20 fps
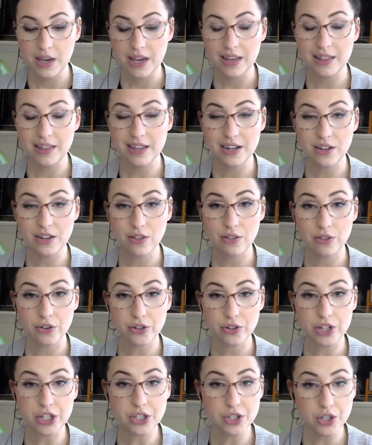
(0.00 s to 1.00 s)
And then in
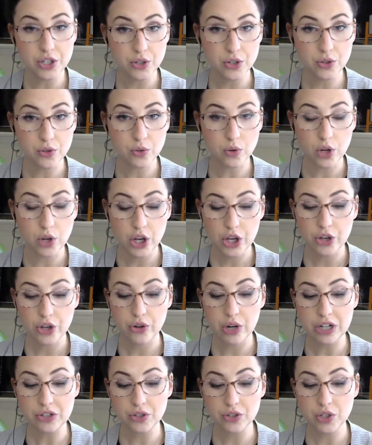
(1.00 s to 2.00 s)
32,
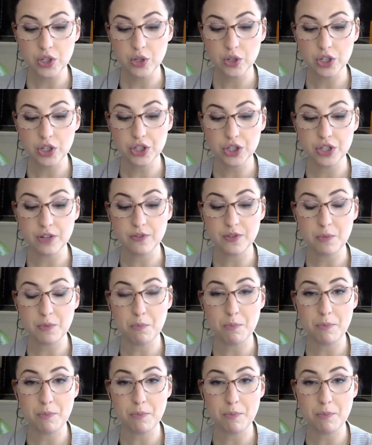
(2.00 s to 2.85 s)
you're actually going to shift